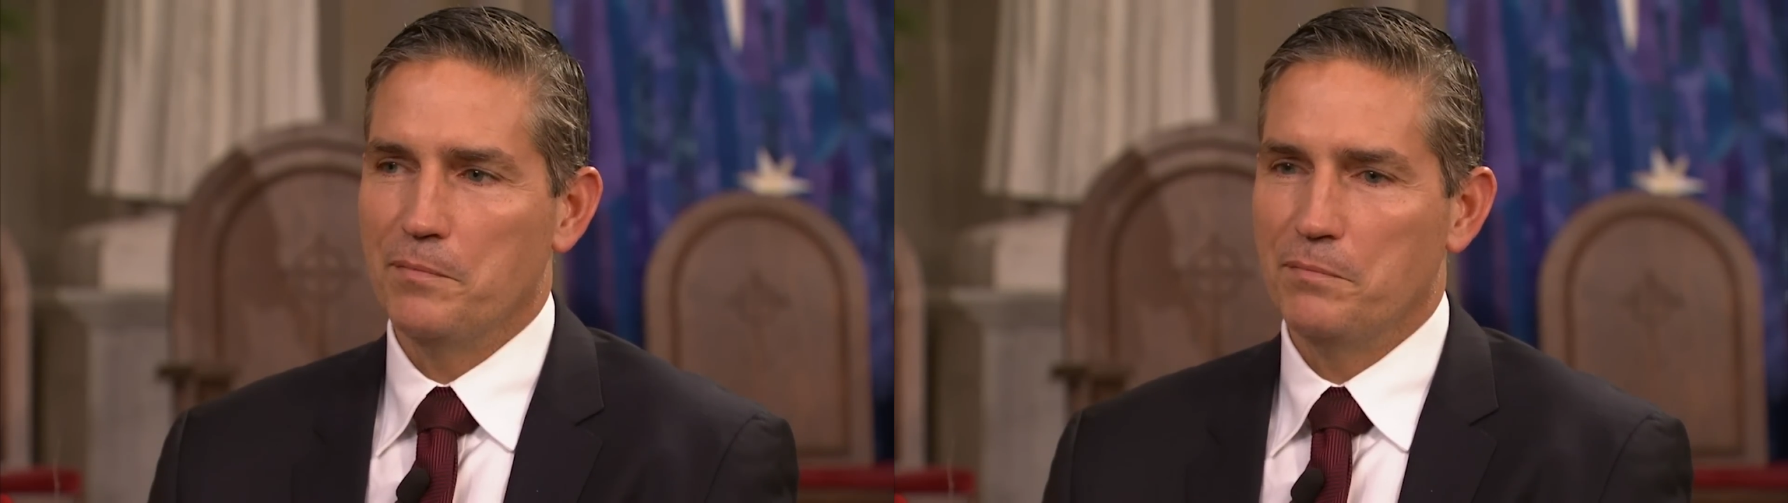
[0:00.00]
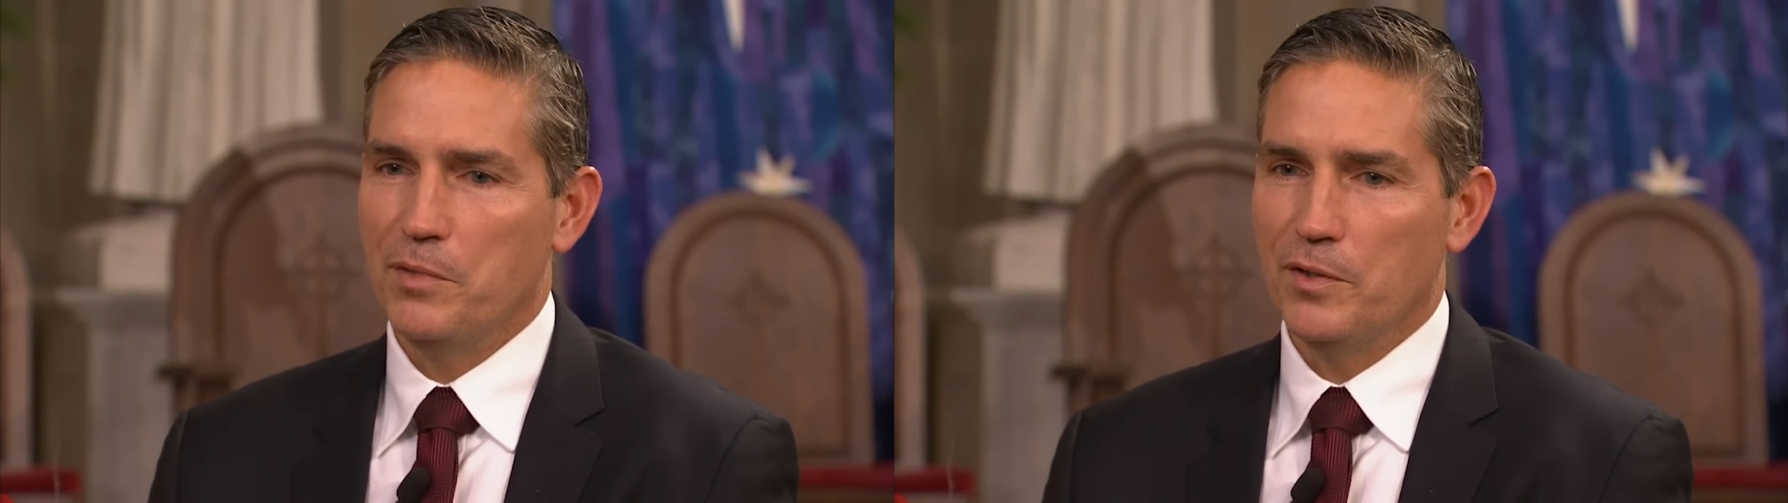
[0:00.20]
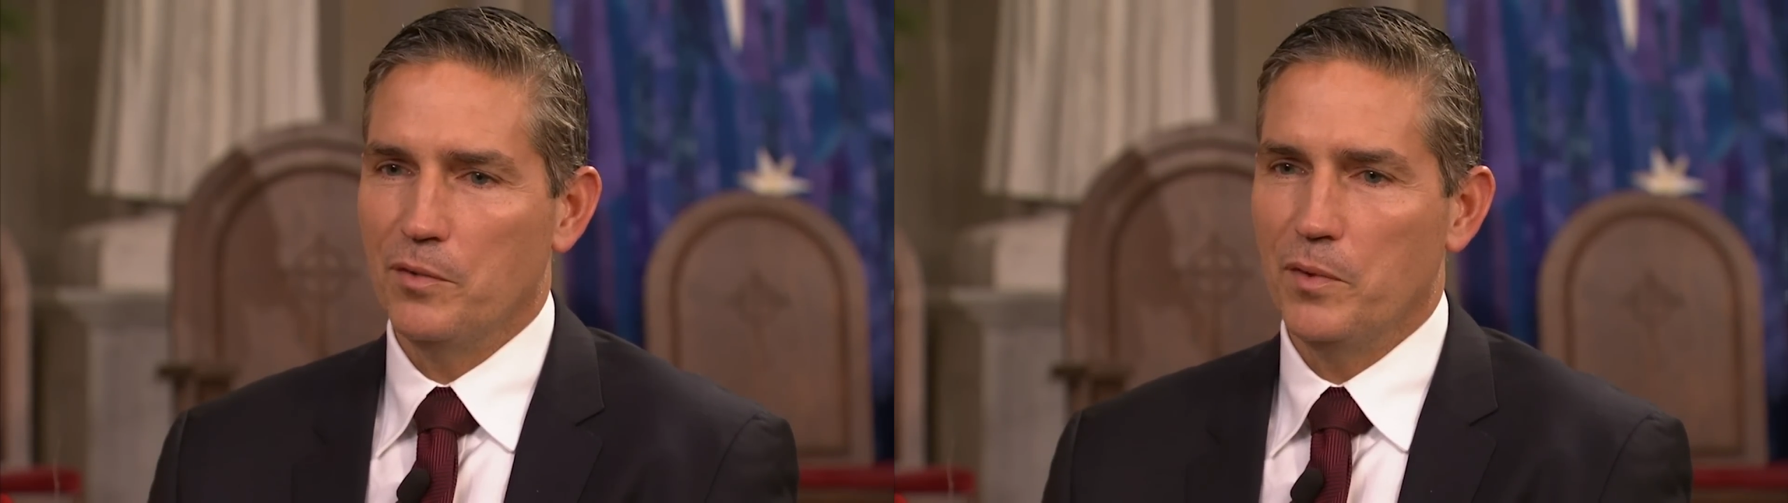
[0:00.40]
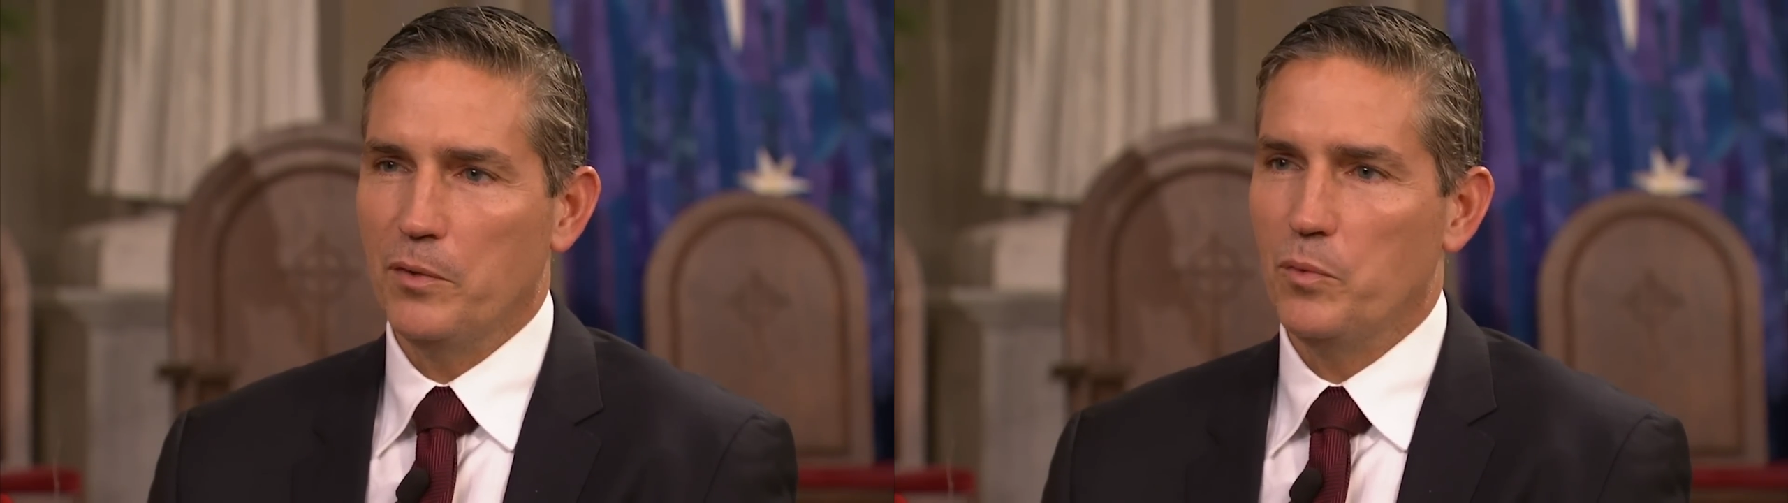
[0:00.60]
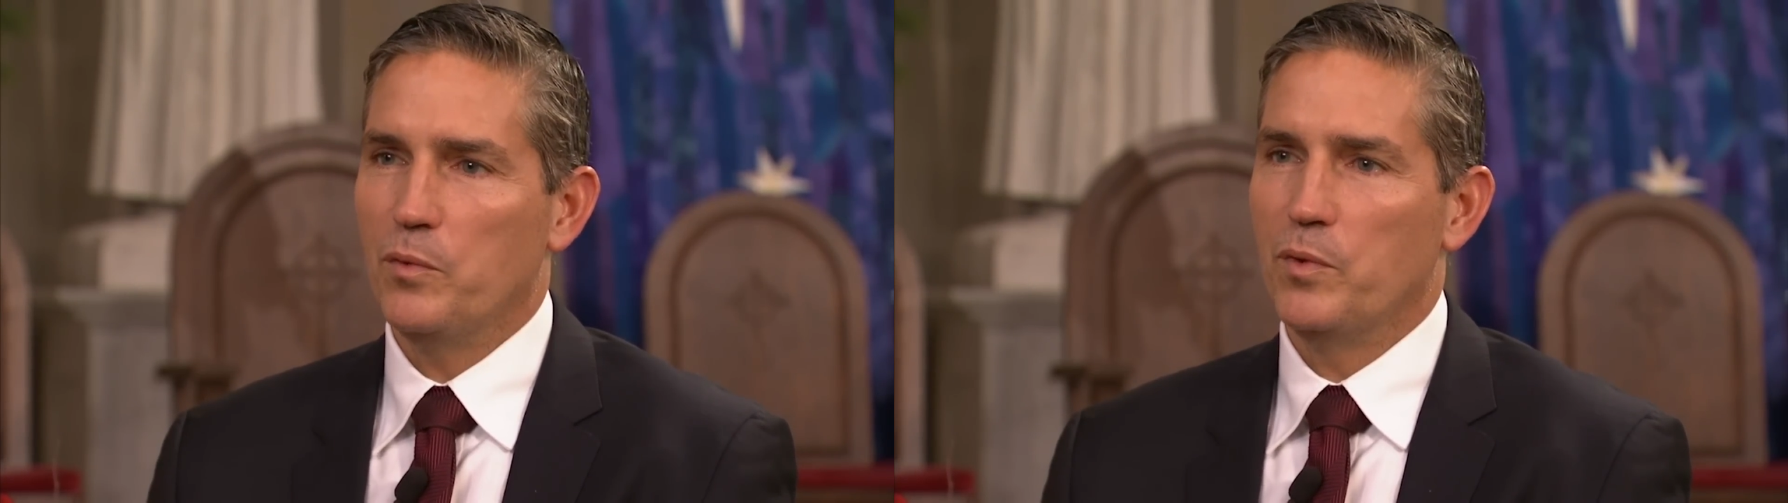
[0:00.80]
but
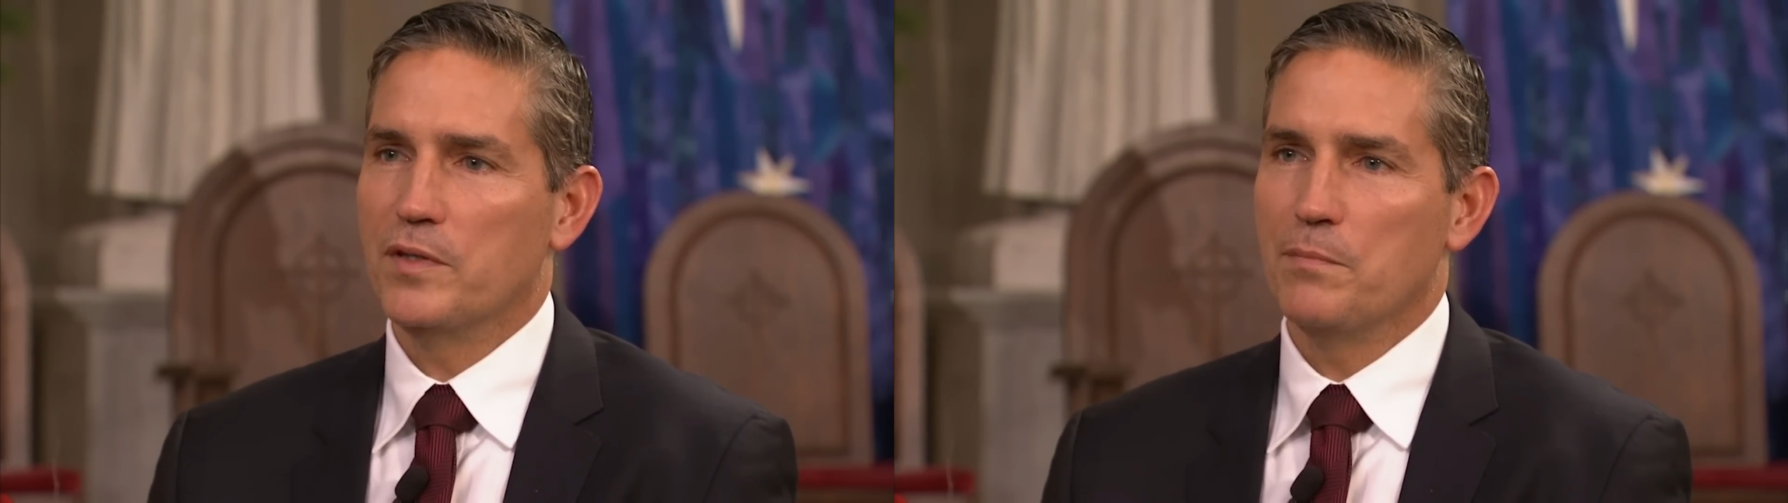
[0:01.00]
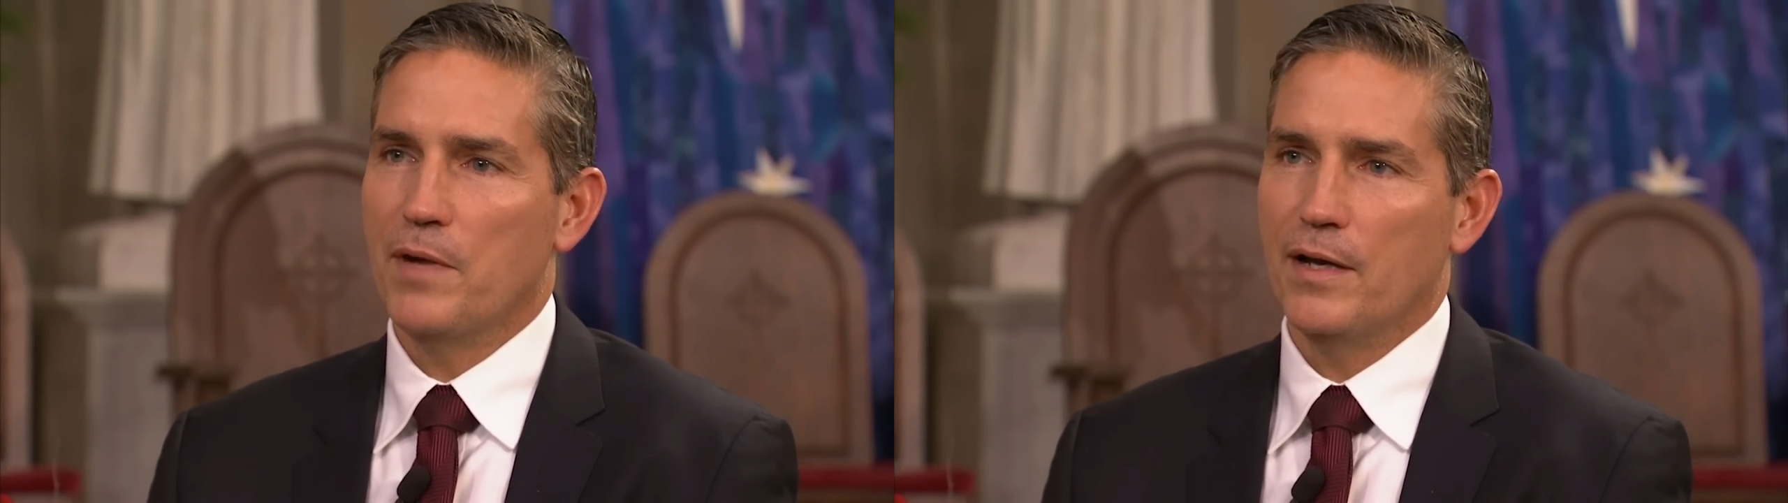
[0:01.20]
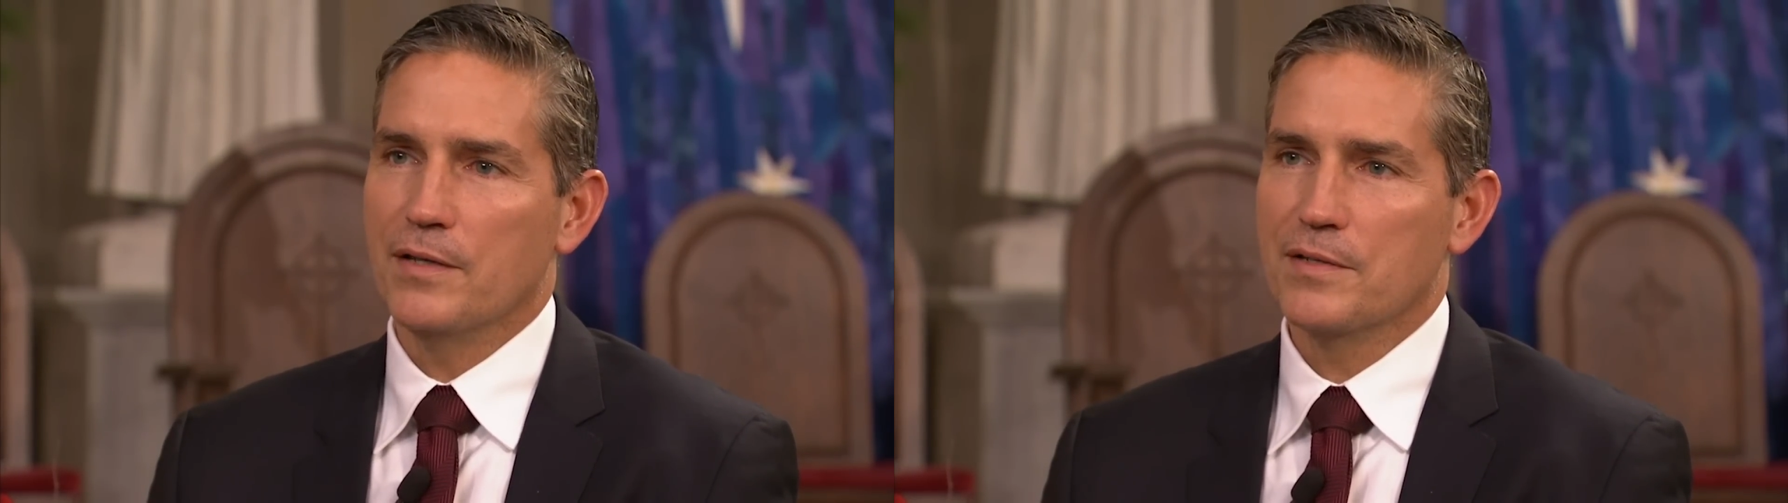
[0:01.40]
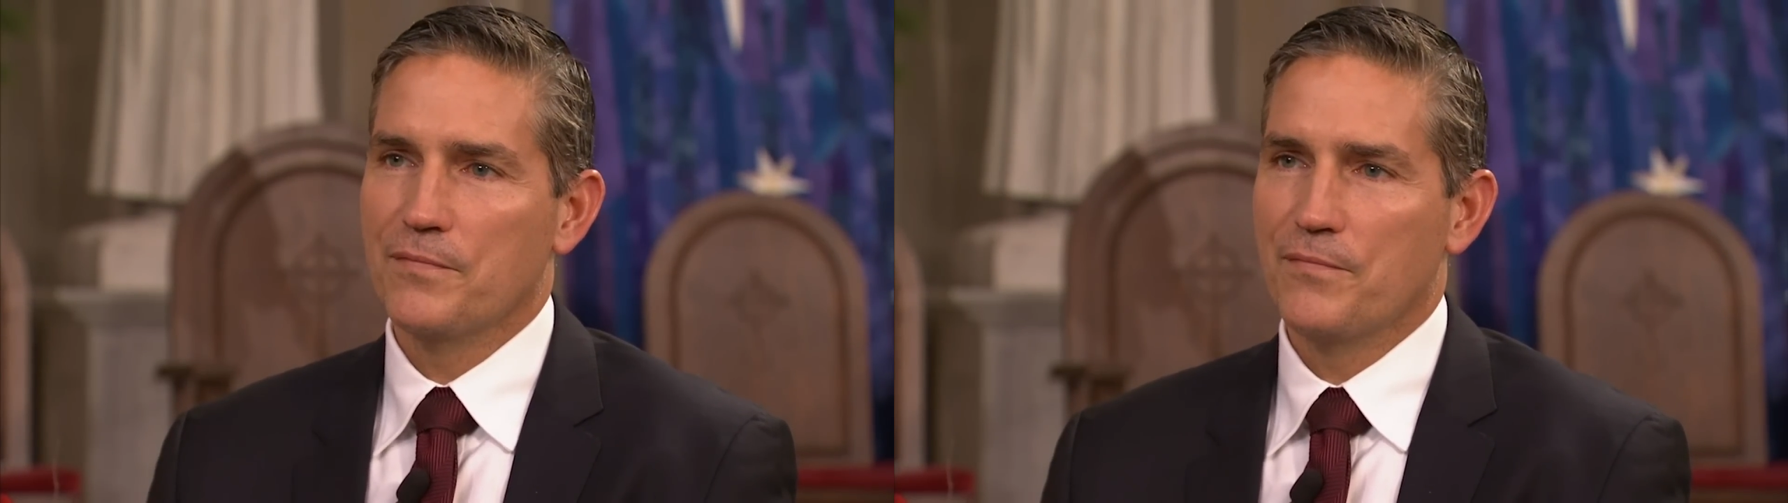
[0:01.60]
we went to Mass.